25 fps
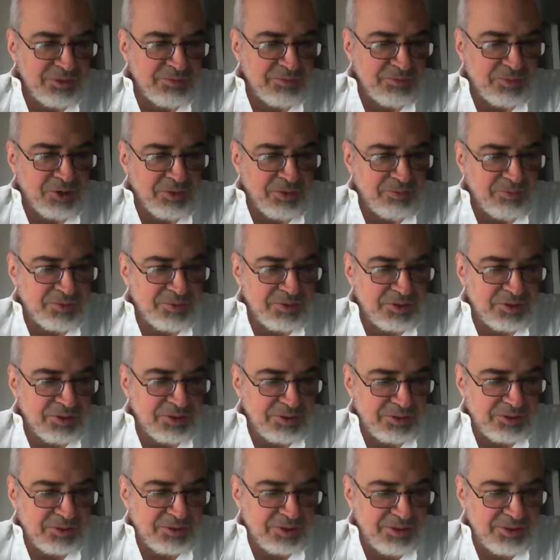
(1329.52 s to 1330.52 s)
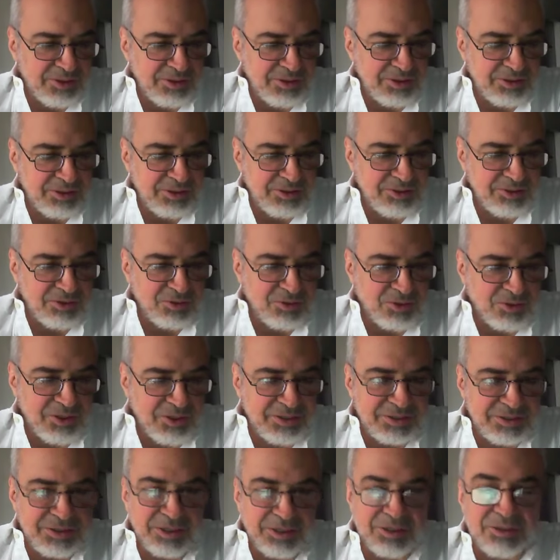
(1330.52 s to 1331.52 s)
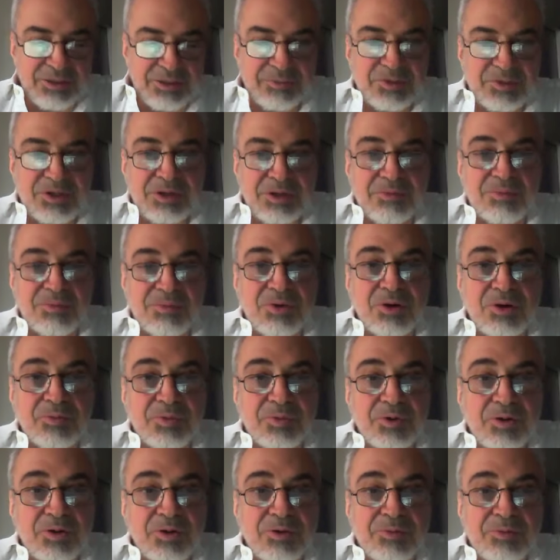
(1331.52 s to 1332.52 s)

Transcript: popular thing. I don't know why it's suddenly become popular.